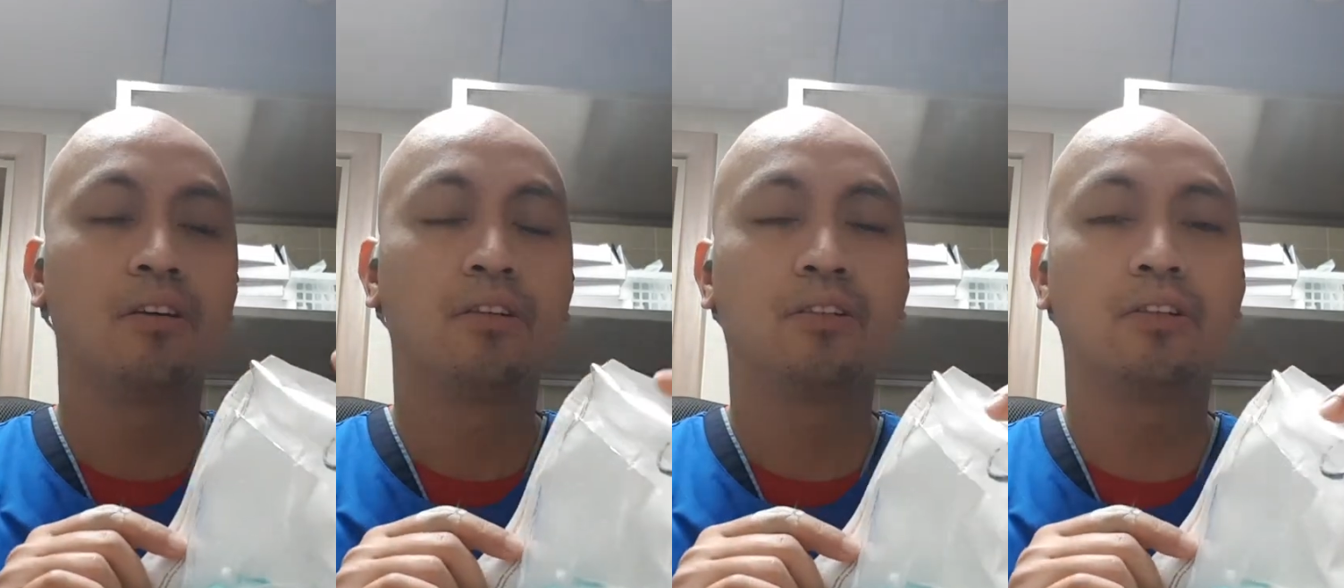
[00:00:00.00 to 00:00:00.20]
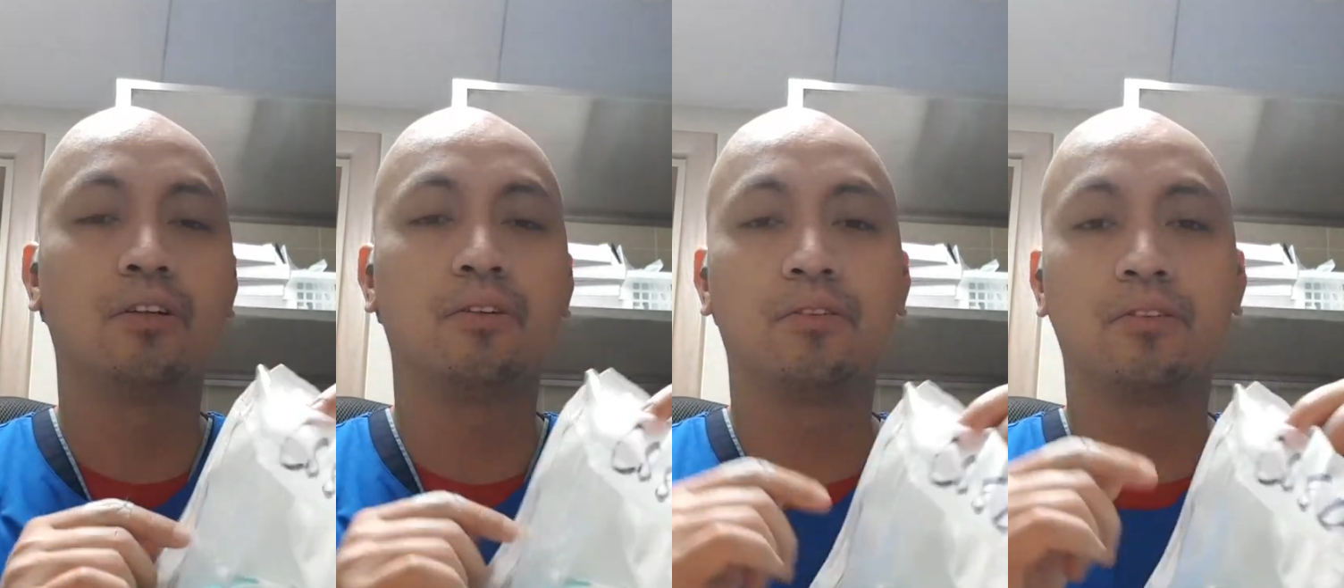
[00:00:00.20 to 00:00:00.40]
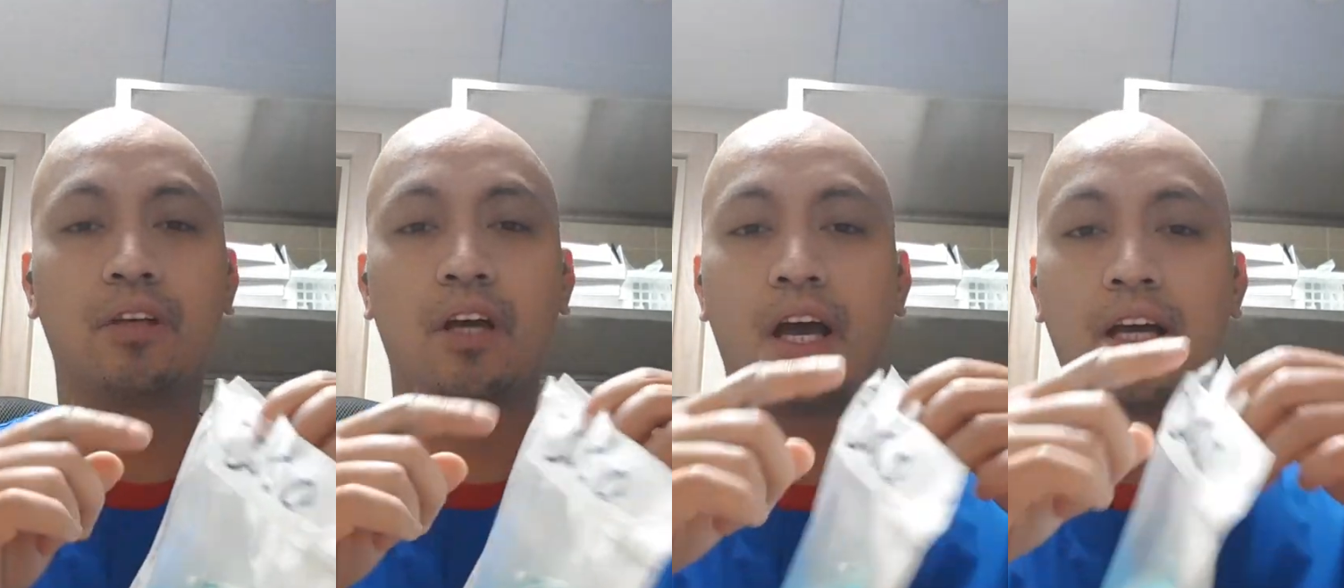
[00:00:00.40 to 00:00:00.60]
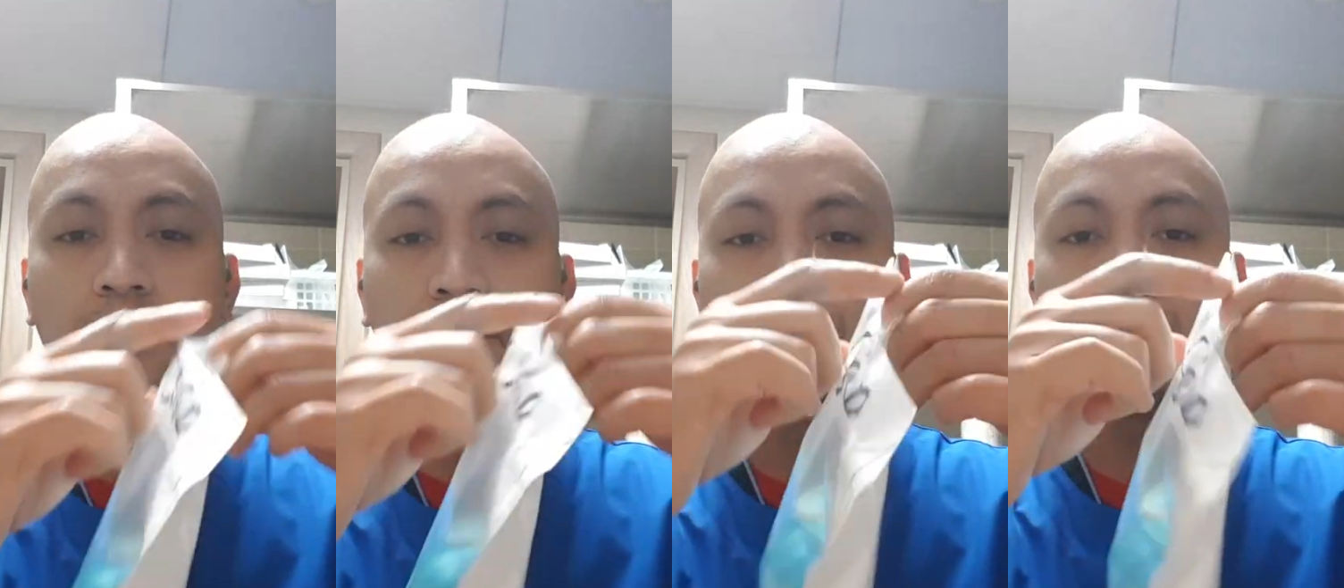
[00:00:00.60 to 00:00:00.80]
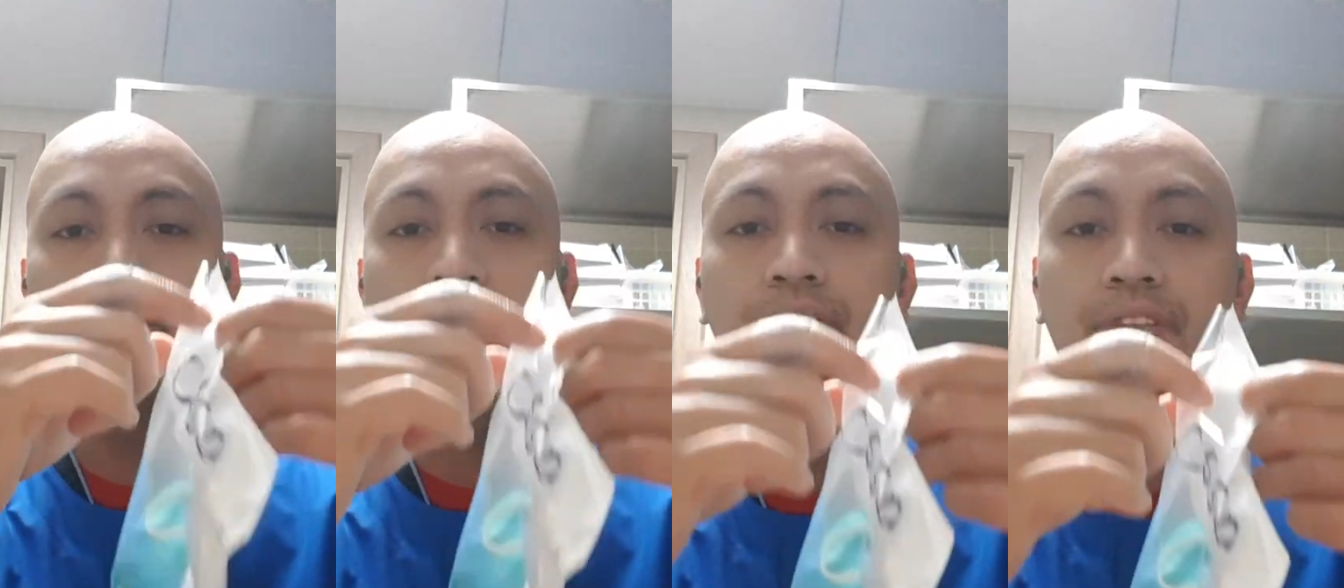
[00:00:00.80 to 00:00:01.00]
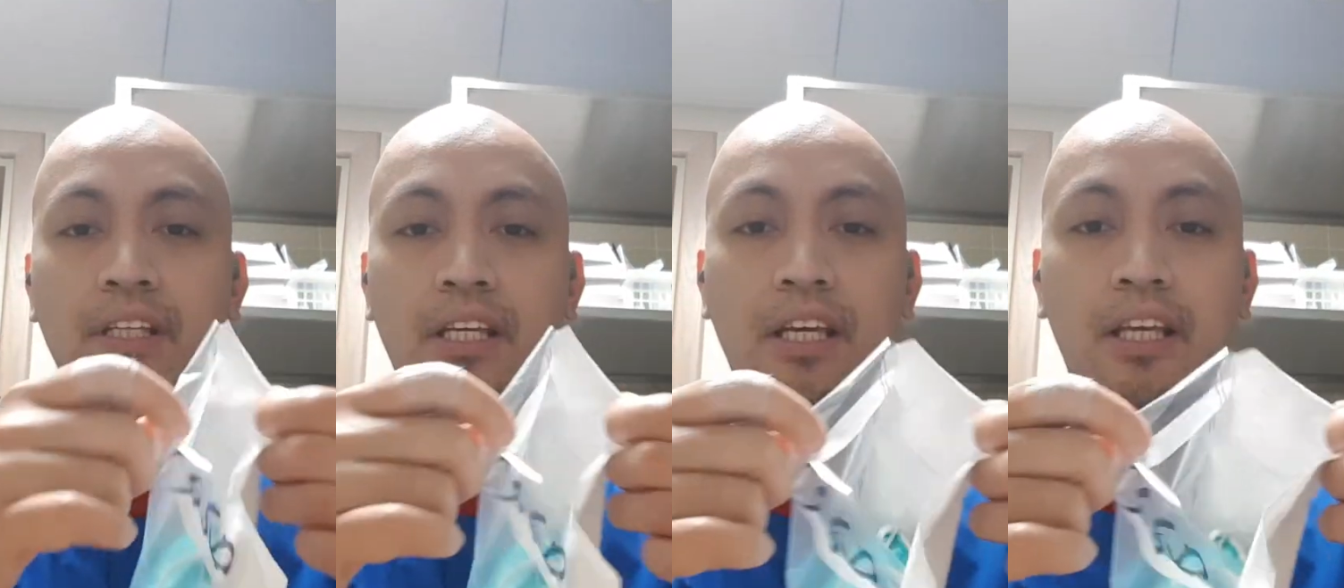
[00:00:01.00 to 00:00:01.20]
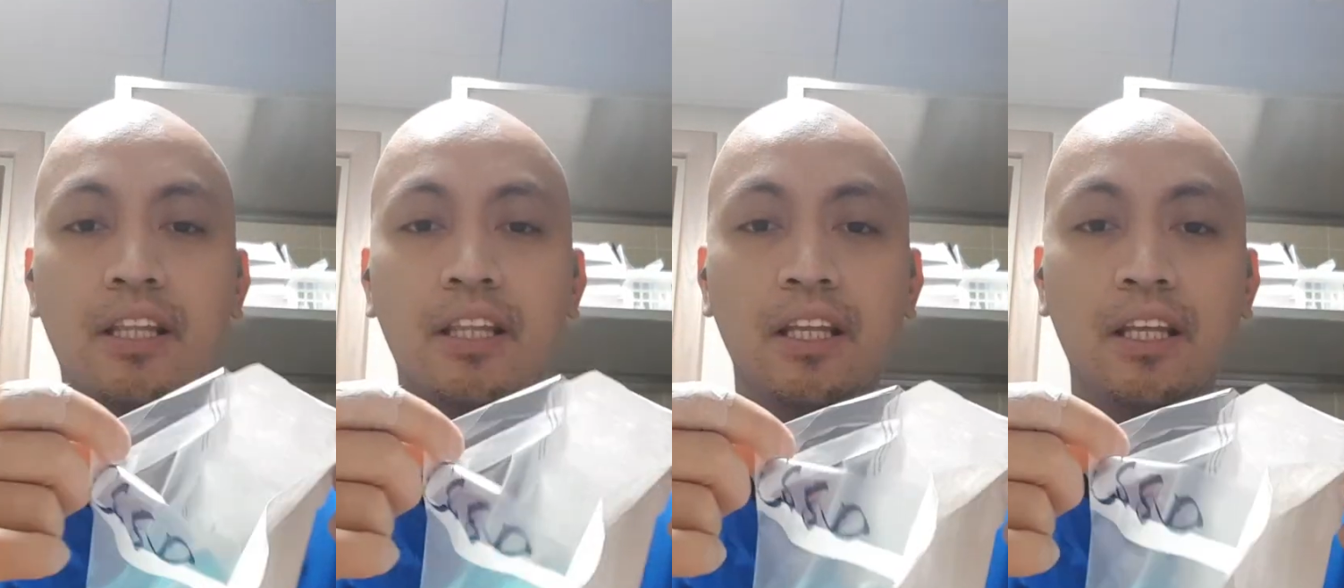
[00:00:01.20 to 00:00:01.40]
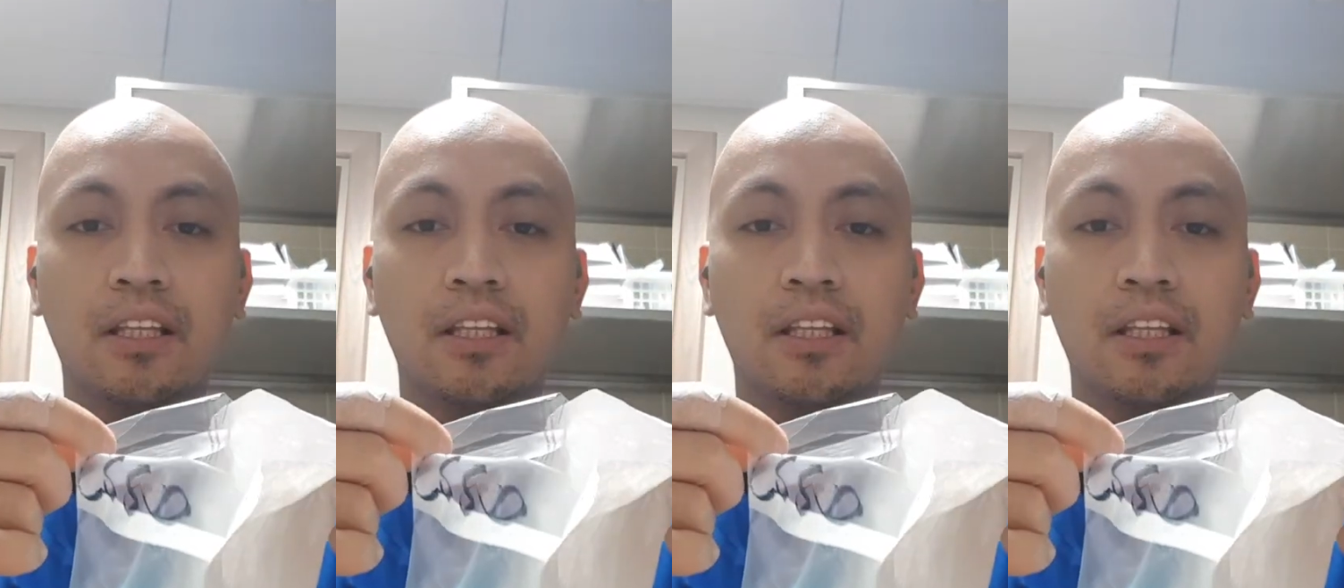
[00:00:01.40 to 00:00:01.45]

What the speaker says: So as you have seen,